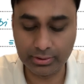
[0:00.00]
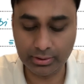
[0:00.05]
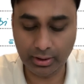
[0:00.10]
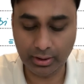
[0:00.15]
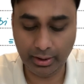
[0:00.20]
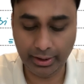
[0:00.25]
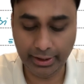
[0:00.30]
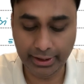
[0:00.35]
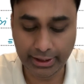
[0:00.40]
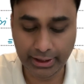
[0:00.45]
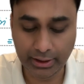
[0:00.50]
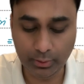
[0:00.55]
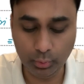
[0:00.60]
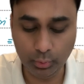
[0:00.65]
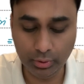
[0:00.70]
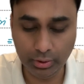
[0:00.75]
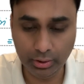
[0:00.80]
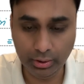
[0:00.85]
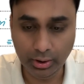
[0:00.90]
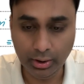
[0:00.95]
are
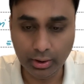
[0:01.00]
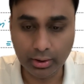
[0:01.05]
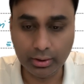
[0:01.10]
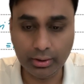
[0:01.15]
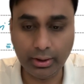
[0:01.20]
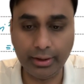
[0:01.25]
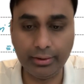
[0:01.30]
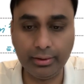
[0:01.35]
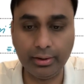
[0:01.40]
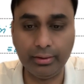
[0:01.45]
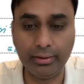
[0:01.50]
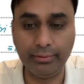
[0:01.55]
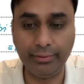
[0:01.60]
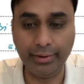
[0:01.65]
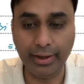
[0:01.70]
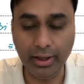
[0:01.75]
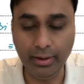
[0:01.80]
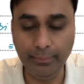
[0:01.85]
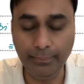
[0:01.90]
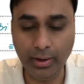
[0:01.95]
equal, then their
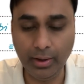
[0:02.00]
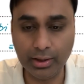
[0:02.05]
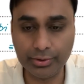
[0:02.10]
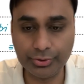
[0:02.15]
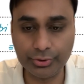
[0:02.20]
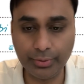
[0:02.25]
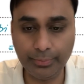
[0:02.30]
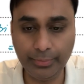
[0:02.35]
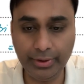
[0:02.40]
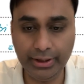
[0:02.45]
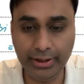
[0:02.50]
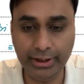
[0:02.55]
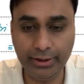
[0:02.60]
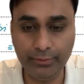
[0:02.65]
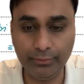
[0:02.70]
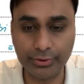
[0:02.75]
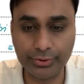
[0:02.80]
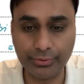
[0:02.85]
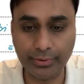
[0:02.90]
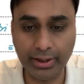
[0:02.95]
real parts should be
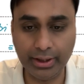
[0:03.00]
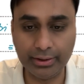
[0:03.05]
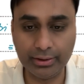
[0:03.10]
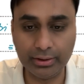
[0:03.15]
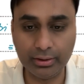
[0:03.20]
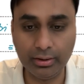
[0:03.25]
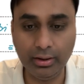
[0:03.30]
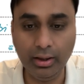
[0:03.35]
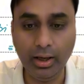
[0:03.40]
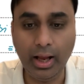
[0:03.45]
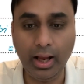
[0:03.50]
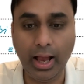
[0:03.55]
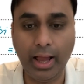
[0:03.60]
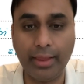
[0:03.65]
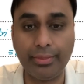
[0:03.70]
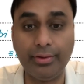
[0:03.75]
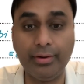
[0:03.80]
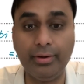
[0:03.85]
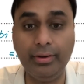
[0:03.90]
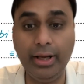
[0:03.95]
equal together
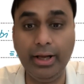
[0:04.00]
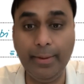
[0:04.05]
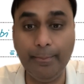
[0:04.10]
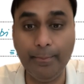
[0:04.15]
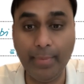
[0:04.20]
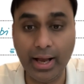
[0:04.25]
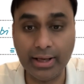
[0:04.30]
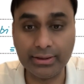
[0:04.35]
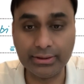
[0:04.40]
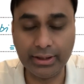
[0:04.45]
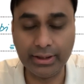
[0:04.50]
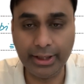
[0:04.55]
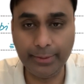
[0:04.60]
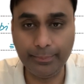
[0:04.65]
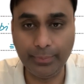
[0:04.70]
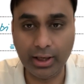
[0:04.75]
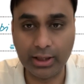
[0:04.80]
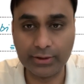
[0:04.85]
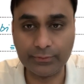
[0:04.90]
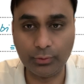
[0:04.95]
and their imaginary
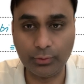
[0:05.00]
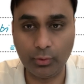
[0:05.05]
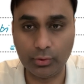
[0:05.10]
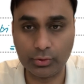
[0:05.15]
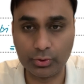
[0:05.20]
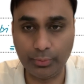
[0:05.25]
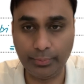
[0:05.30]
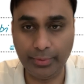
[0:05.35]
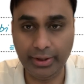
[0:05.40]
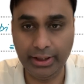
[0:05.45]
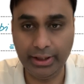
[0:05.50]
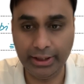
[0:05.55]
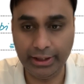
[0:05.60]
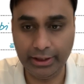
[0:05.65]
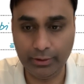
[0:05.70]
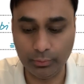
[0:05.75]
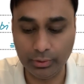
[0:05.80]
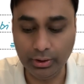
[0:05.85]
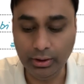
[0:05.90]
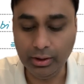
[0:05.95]
parts would also be
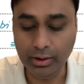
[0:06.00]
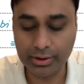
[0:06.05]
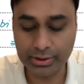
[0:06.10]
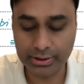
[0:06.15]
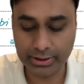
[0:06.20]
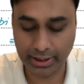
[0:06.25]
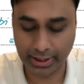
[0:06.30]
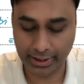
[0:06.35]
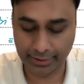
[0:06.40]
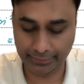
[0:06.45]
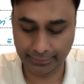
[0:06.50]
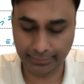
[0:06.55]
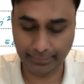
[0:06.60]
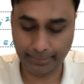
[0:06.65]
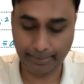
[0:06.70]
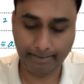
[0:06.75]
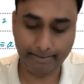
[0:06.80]
equal together.